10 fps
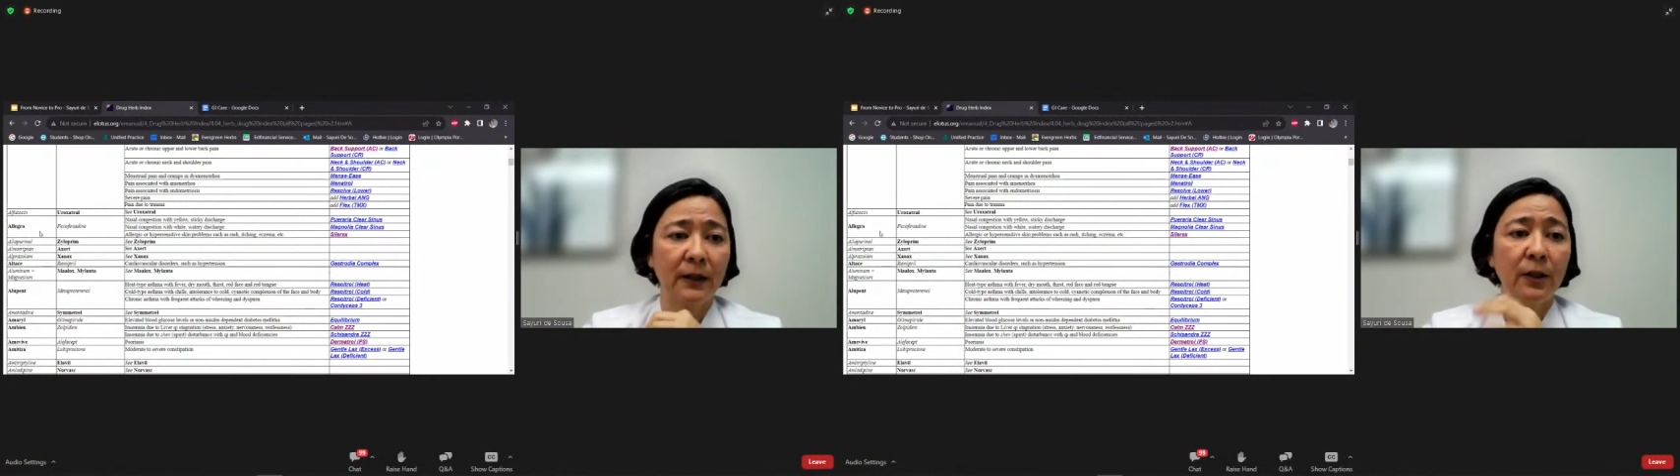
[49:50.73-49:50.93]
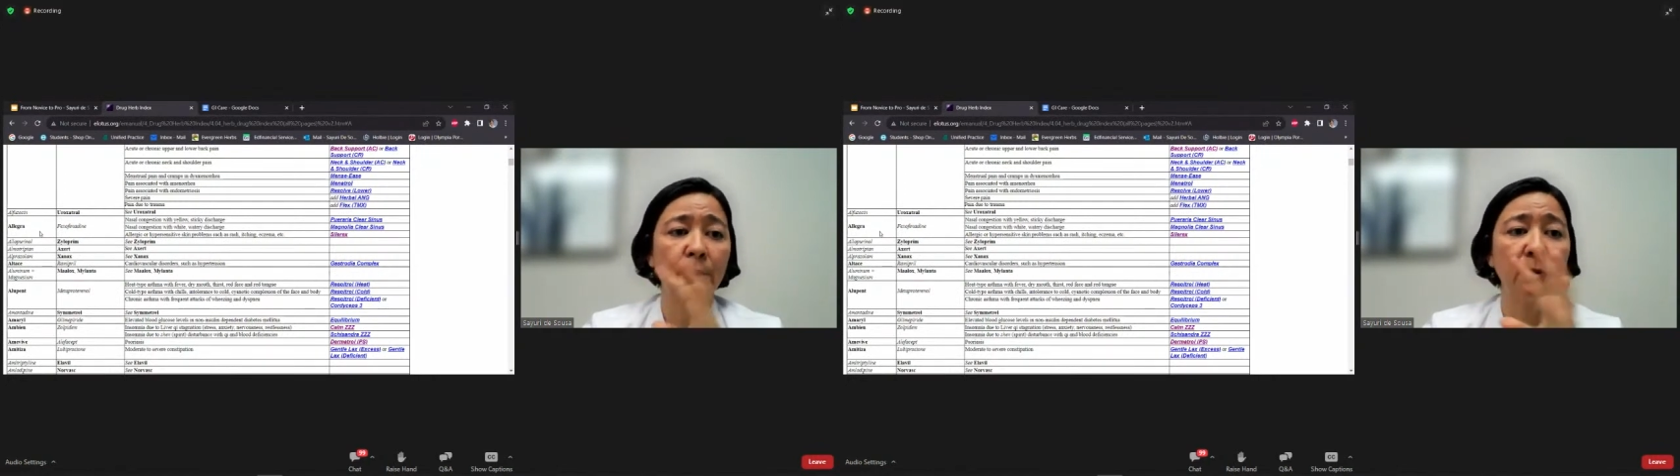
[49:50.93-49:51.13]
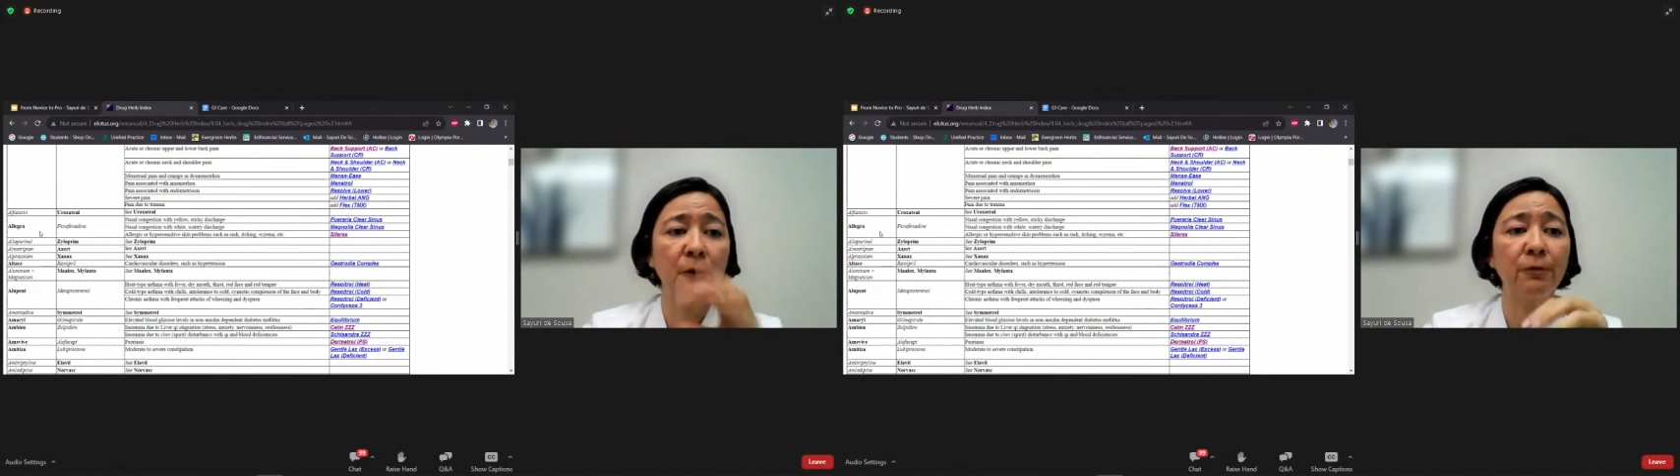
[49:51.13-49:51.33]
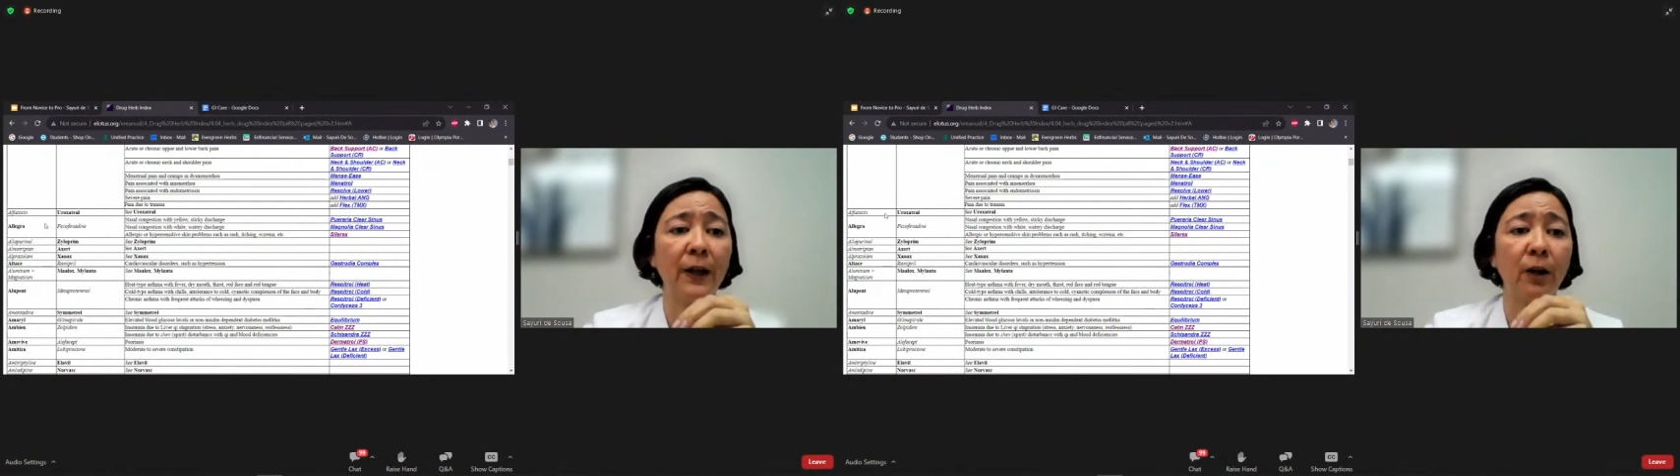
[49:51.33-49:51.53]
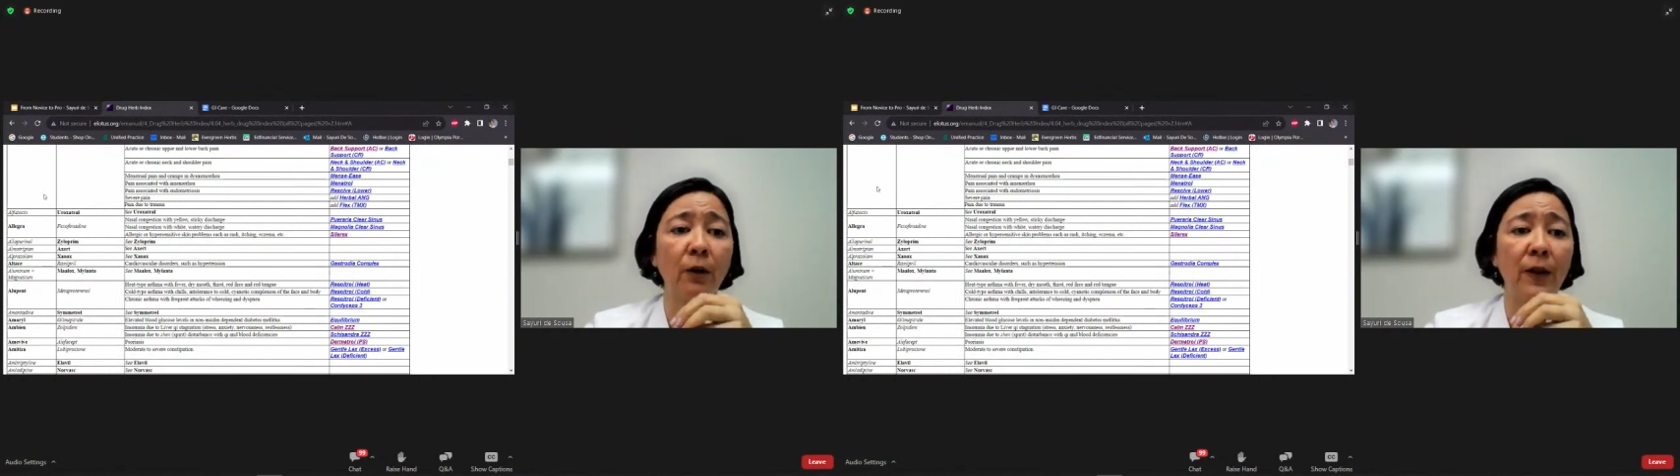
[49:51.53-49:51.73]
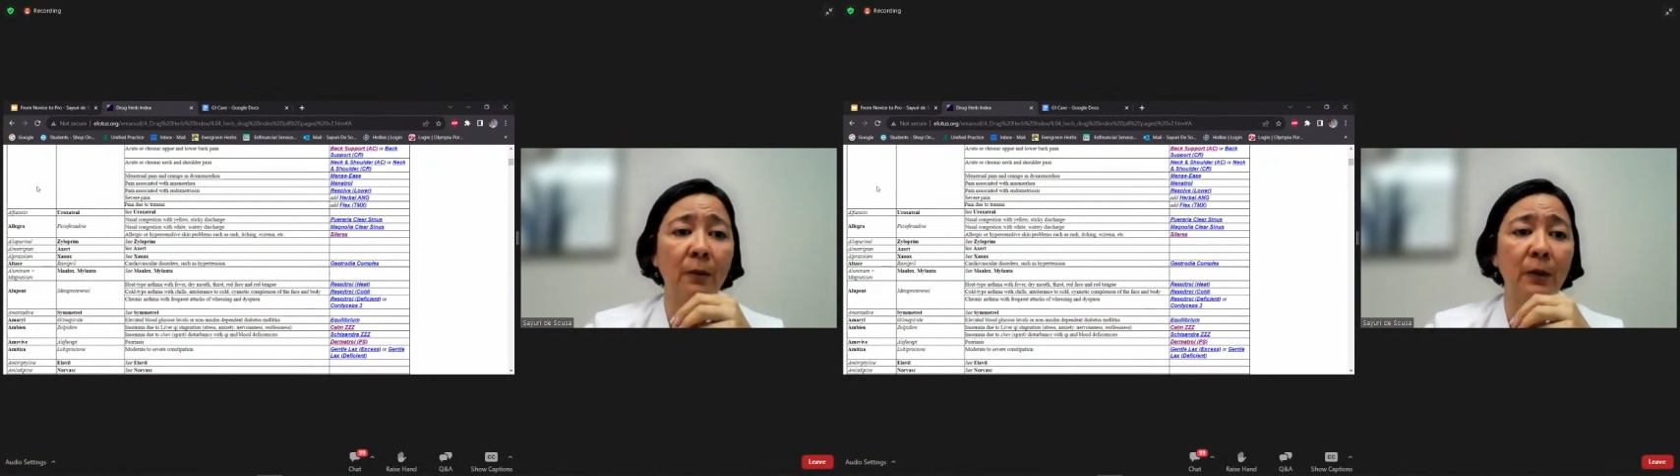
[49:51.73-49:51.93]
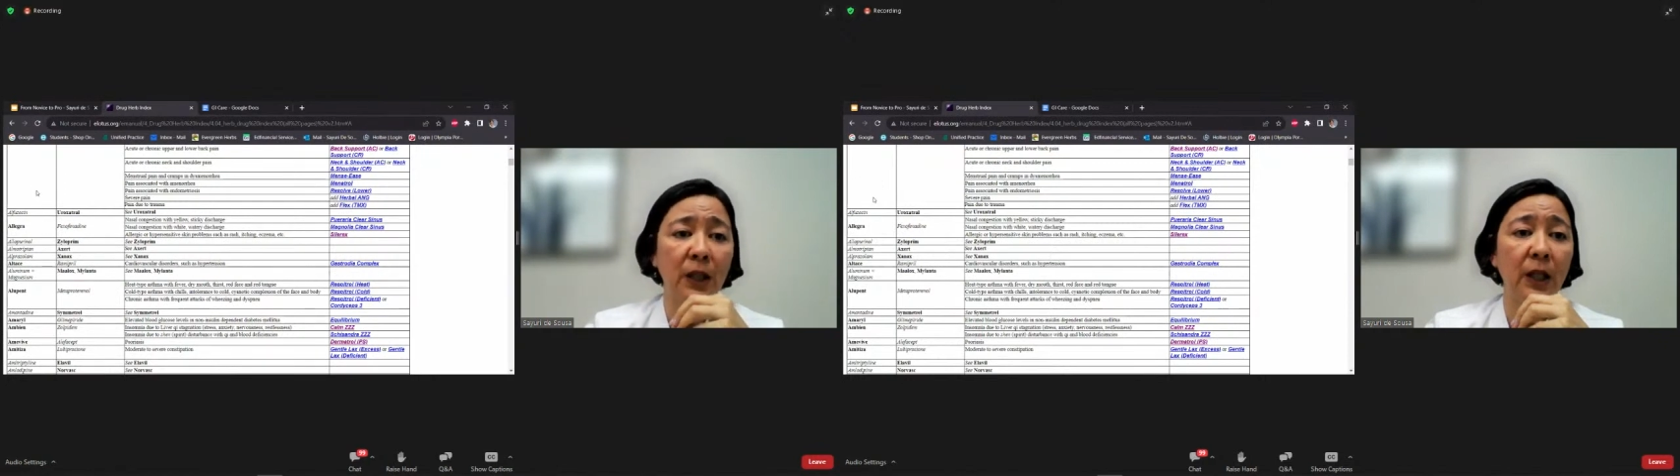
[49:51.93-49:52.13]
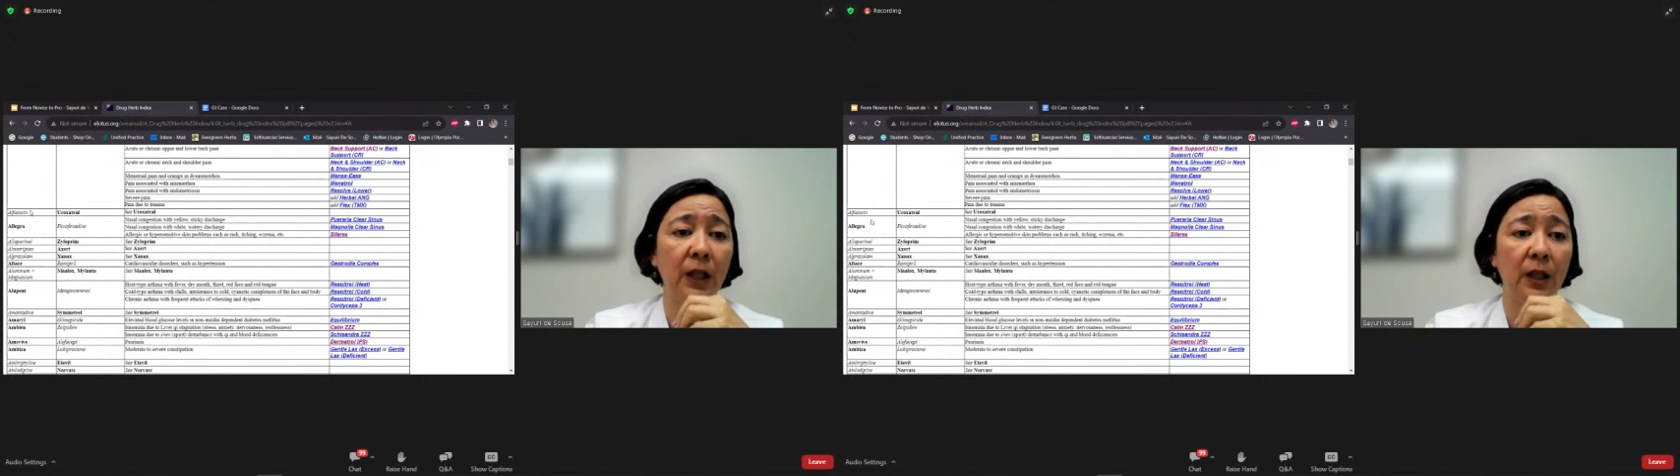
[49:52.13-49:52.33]
You will find all them in
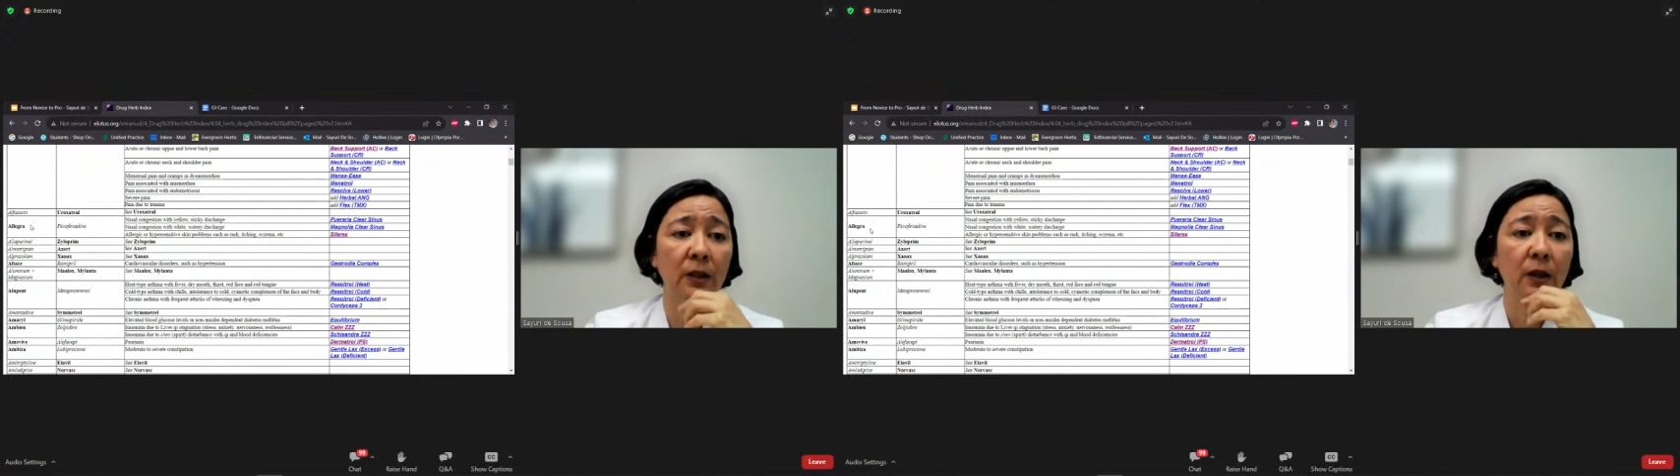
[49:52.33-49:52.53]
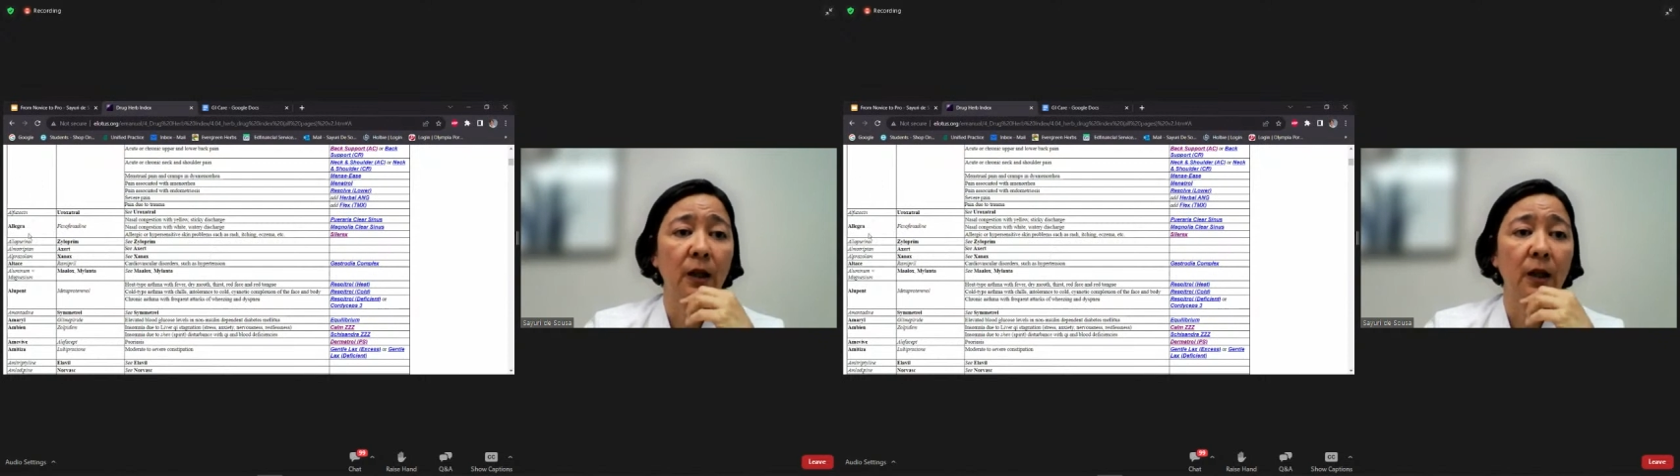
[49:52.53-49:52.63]
here.